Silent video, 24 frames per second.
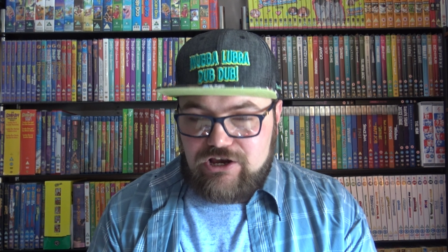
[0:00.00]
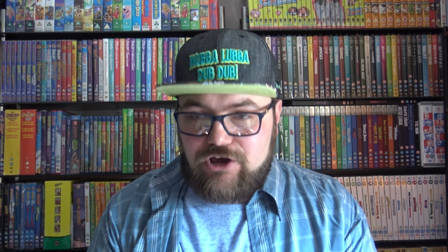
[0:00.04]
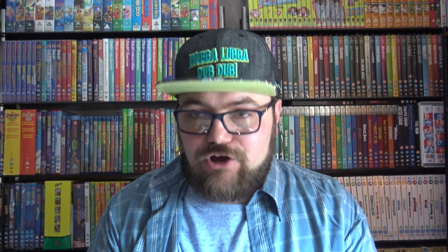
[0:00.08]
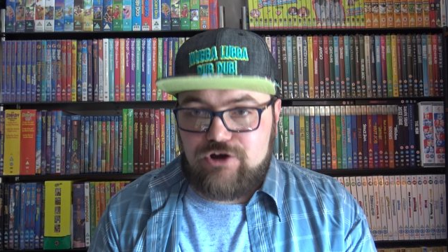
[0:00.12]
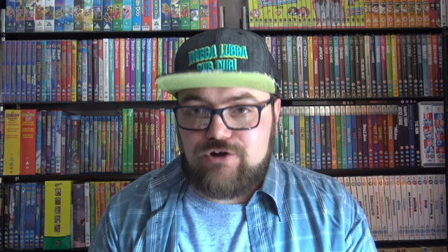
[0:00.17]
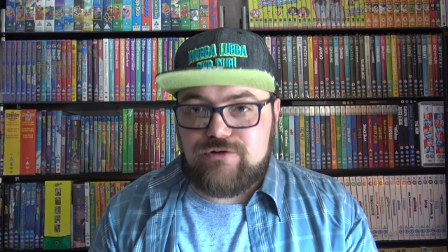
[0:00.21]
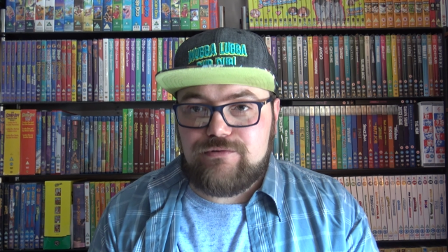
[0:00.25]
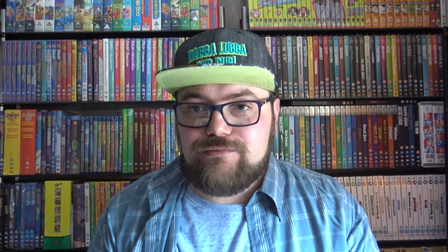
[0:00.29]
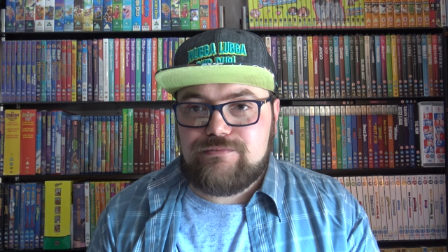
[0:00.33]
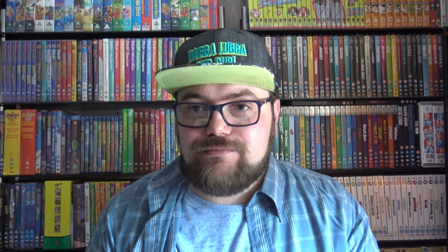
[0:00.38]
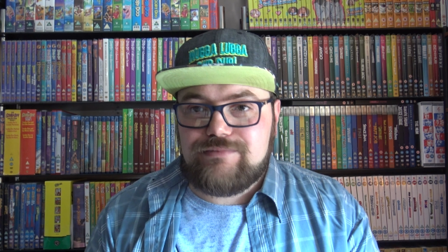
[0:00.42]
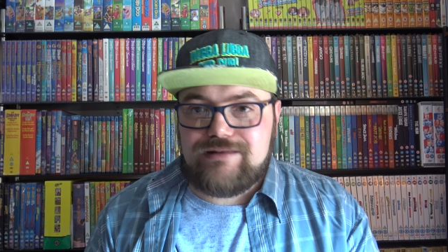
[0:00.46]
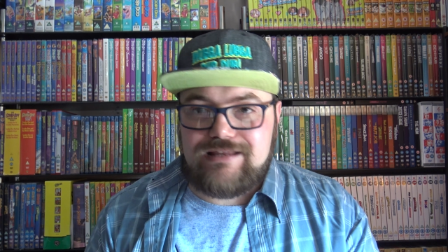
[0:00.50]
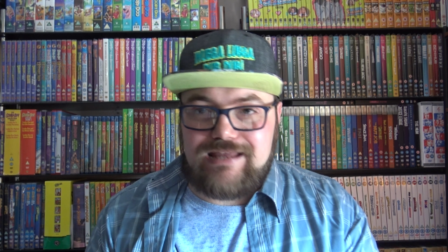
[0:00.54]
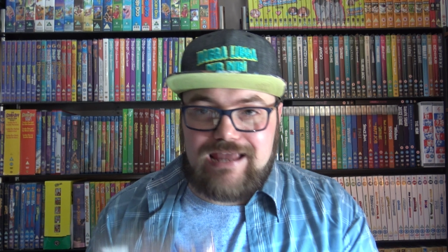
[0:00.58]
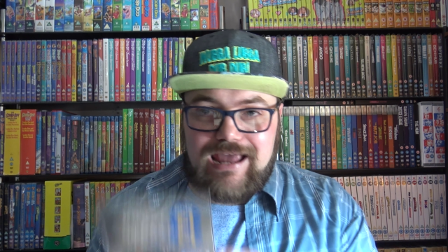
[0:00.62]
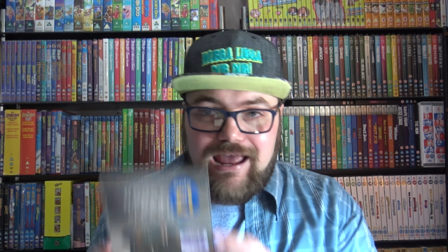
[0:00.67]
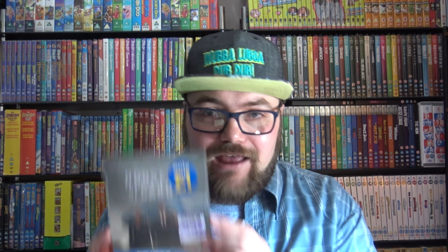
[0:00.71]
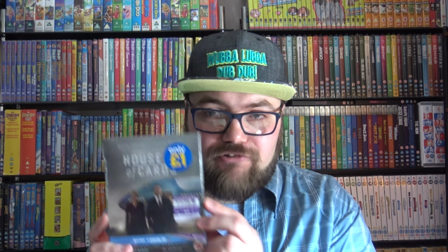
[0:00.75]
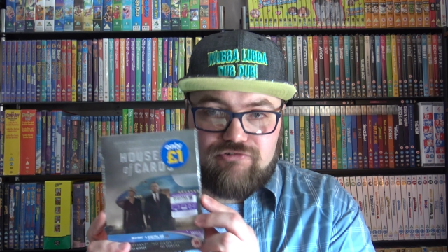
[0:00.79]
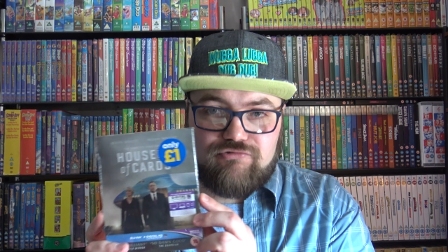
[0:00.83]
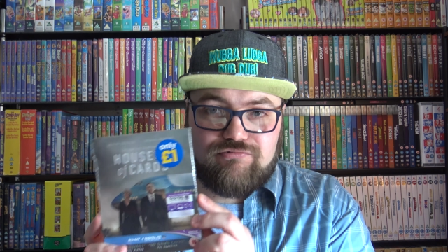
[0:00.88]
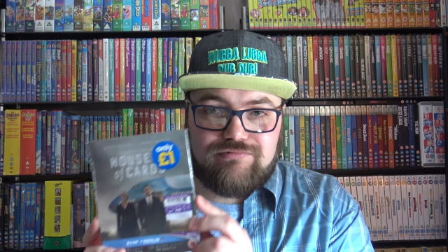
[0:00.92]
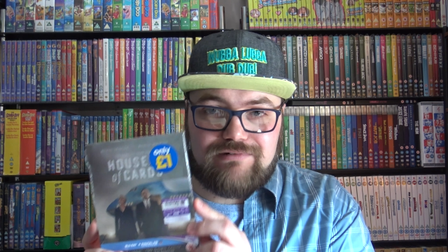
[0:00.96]
home the
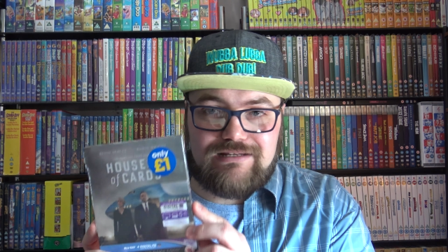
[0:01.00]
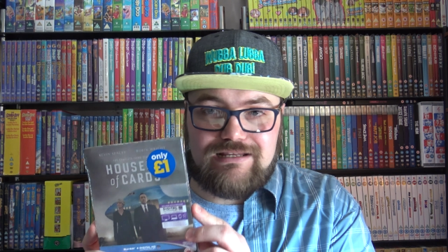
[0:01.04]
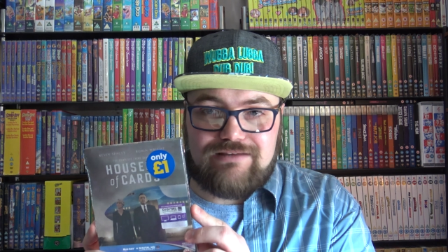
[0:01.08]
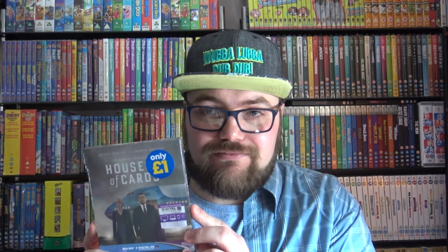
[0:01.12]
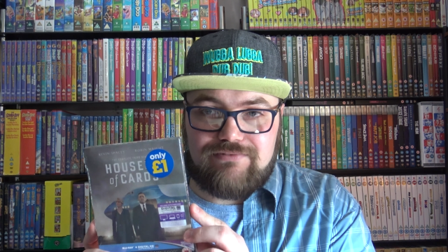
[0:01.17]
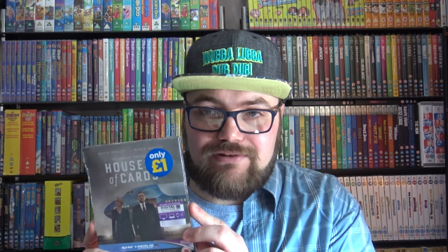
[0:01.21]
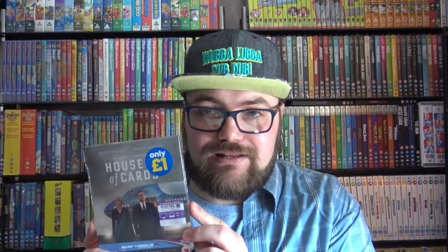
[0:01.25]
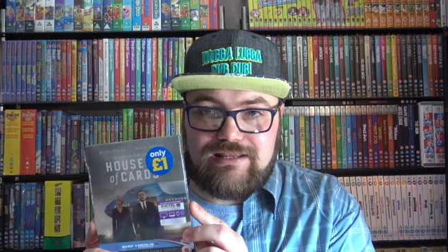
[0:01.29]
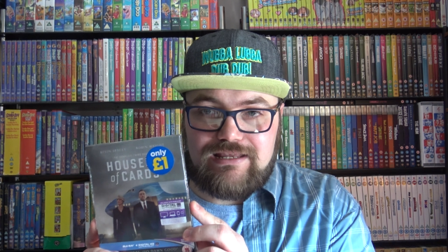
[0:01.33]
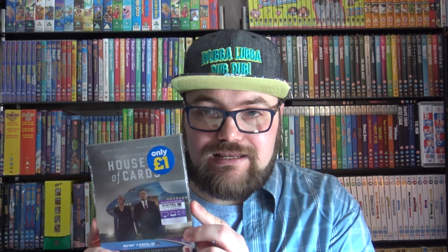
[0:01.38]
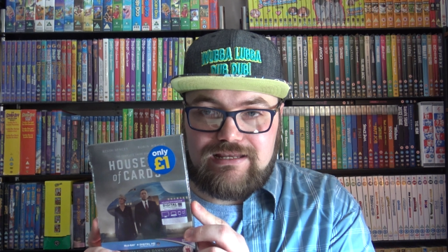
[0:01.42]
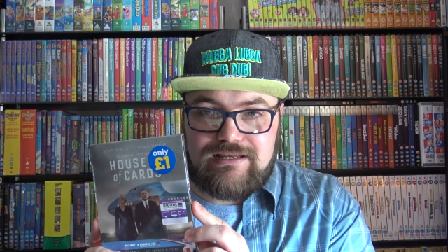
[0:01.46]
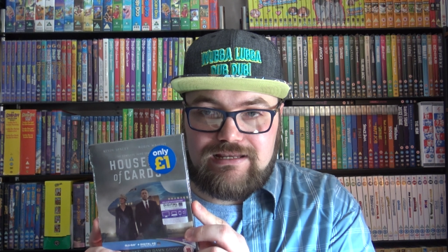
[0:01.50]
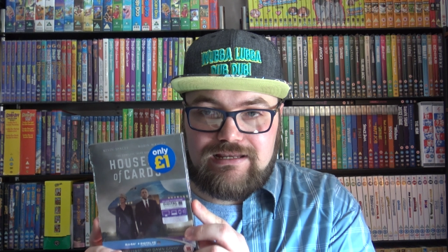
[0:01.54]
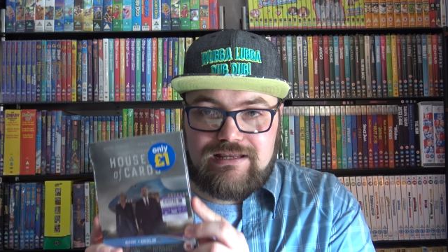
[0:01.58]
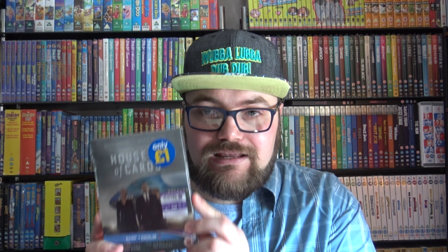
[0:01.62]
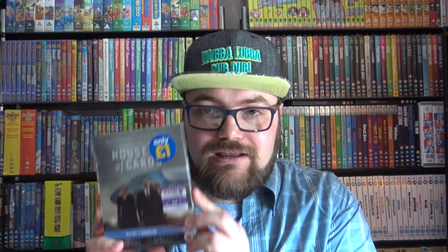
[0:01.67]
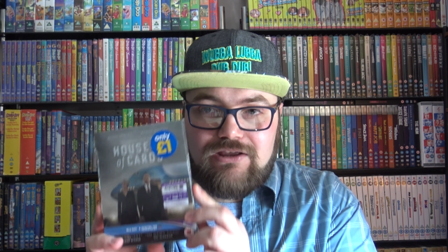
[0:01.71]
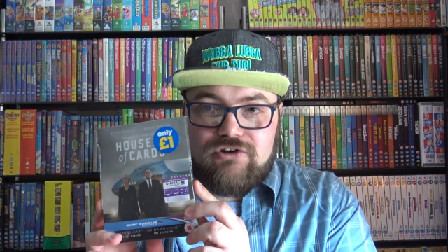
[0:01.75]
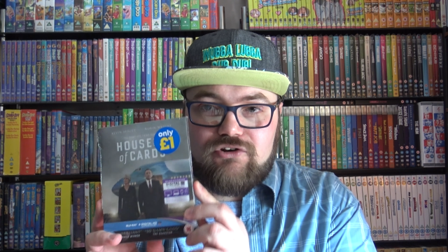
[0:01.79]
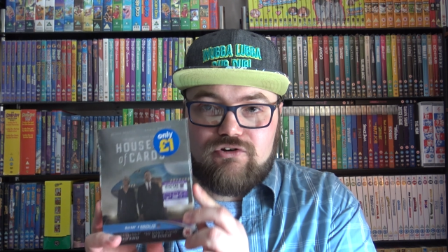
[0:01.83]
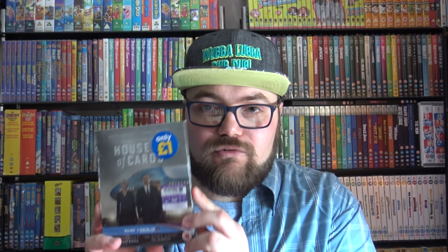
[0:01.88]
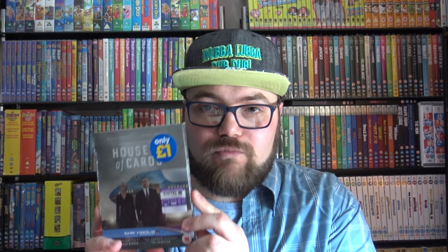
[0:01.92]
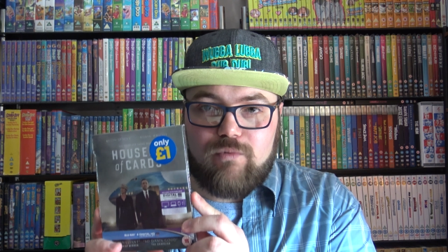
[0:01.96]
actual DVD
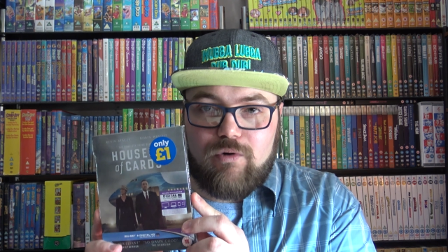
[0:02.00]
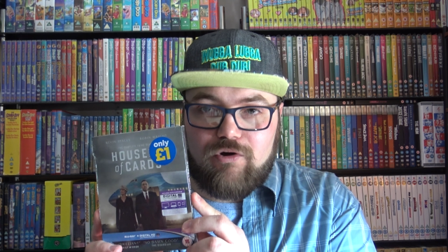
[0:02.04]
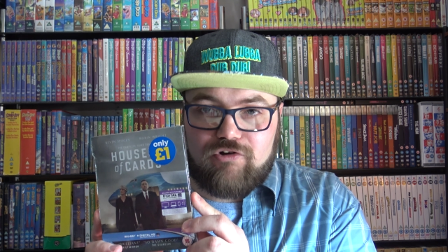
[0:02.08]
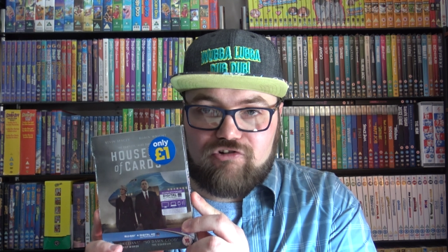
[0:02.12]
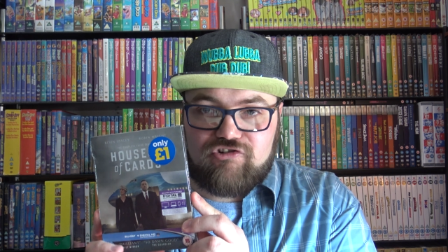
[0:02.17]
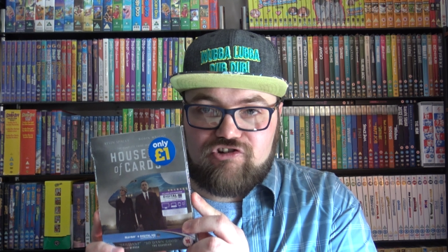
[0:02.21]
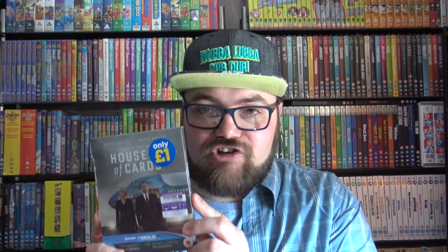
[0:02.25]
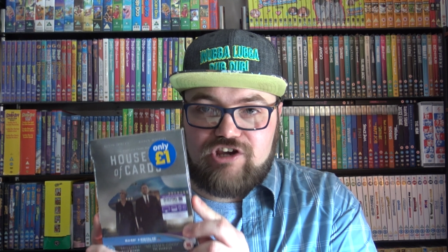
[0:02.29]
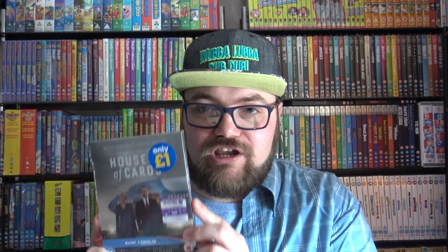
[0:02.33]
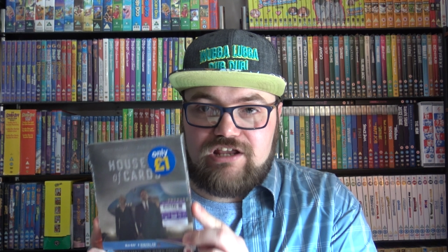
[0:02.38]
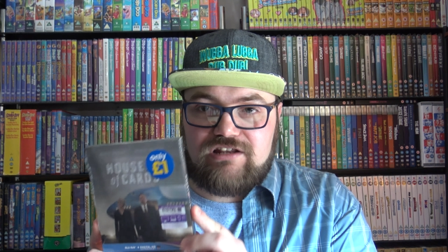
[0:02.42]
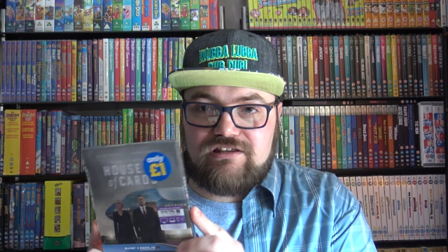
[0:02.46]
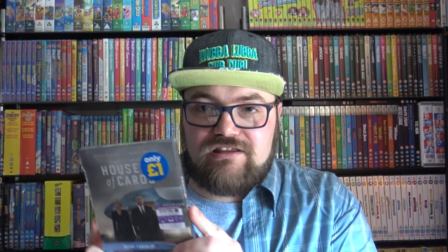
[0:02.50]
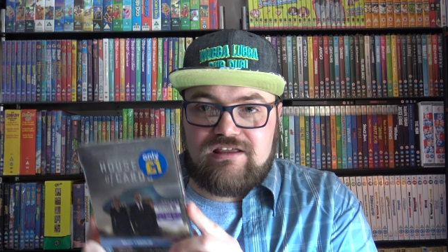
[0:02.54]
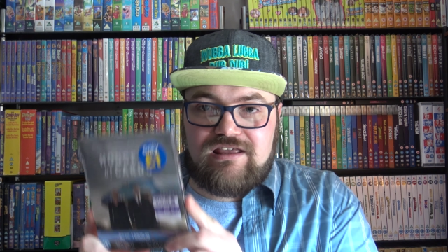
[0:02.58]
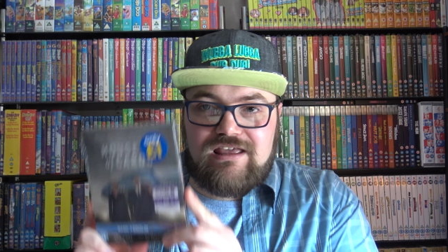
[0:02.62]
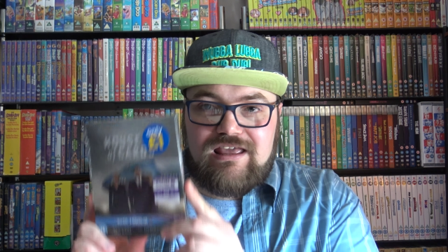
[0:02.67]
to watch it,